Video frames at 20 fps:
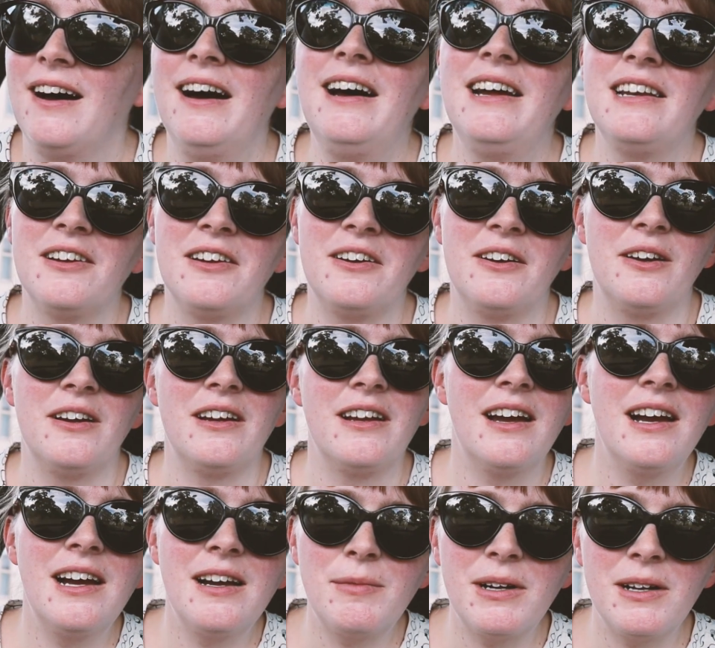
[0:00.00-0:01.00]
I don't know.
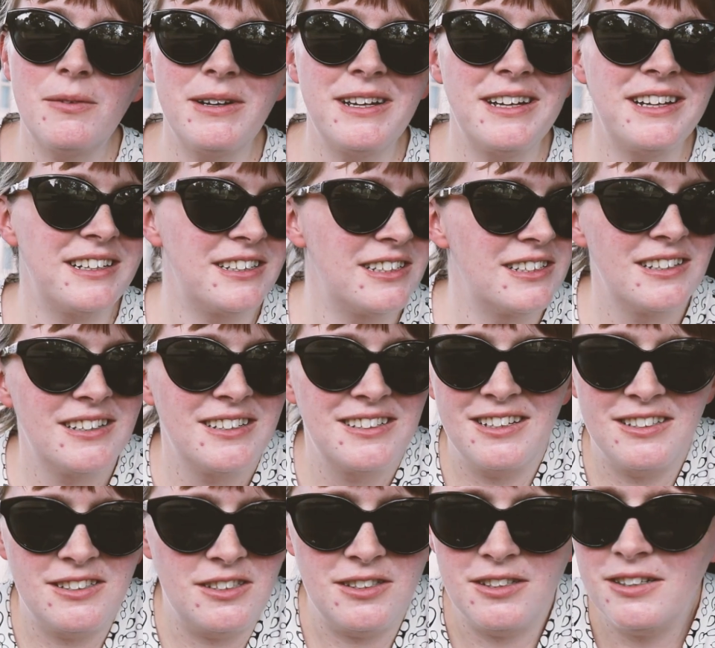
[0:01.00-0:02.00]
Am I weird?
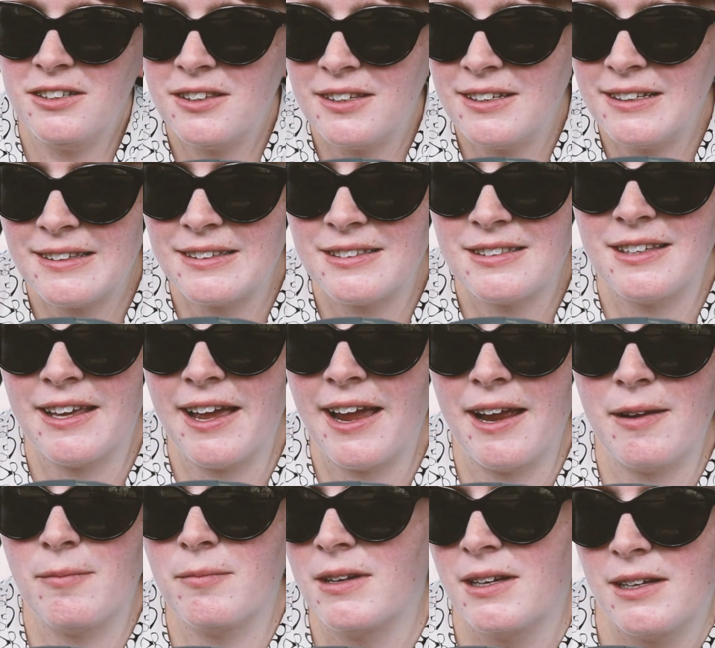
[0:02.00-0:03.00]
Do you think the
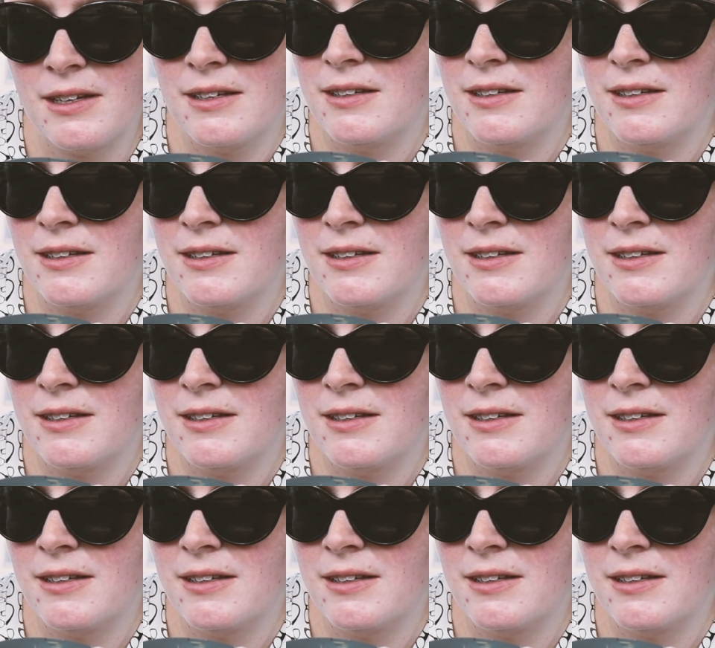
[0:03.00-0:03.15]
same?